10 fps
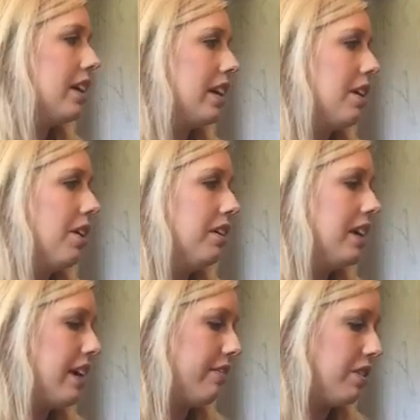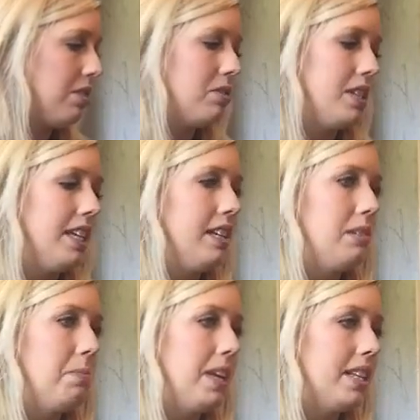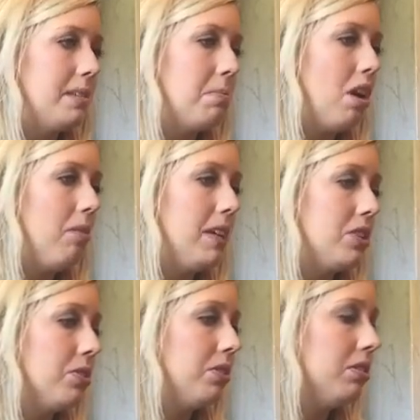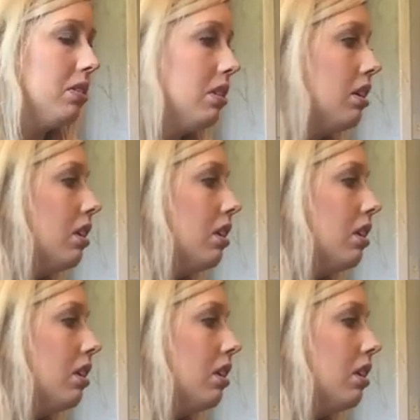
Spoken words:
and I hardly ever use this, but it's a Paul Mitchell